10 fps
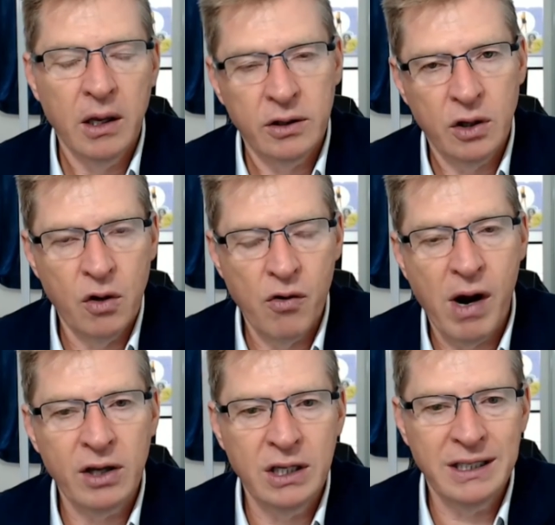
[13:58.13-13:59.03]
so you're
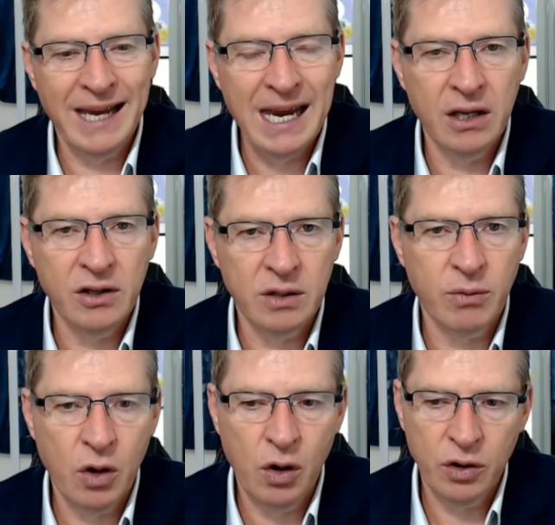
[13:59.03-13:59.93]
actually taking
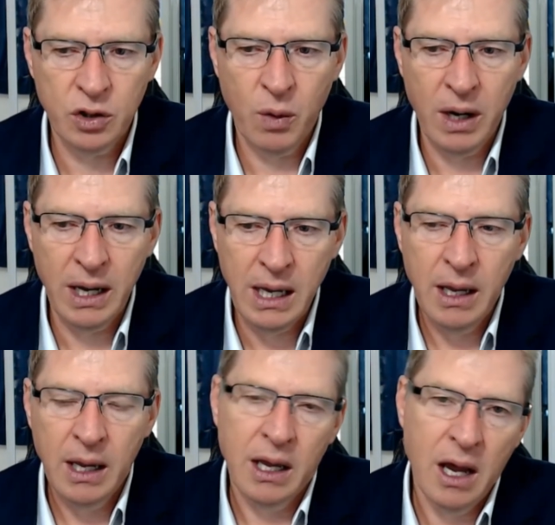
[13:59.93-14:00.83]
some costs
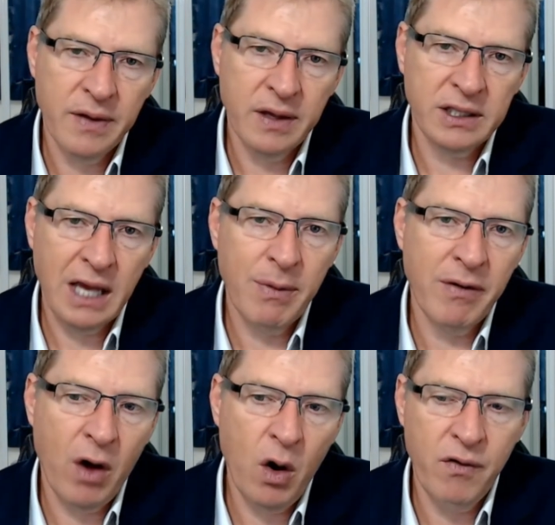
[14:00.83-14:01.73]
away, and the same
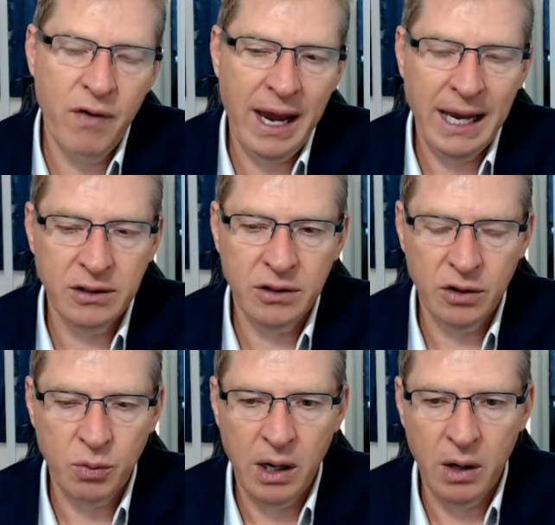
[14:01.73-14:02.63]
with overheads
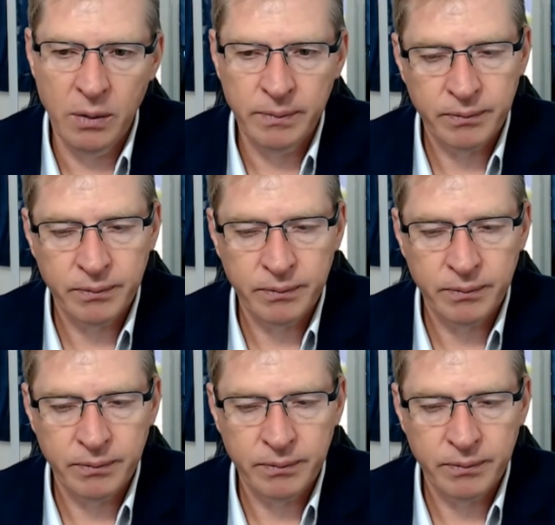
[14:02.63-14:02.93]
as well.